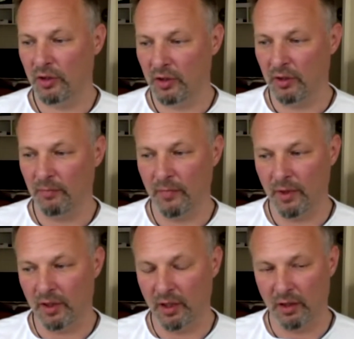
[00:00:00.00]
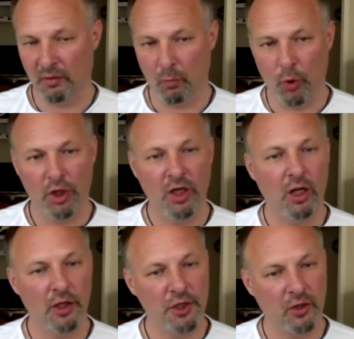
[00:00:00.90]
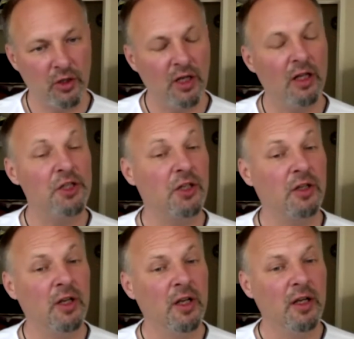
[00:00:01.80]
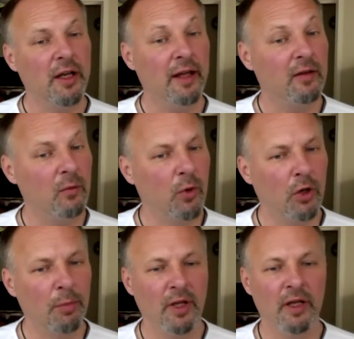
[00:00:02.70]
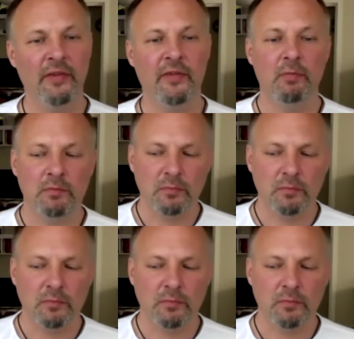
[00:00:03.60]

a work culture or culture at the workplace?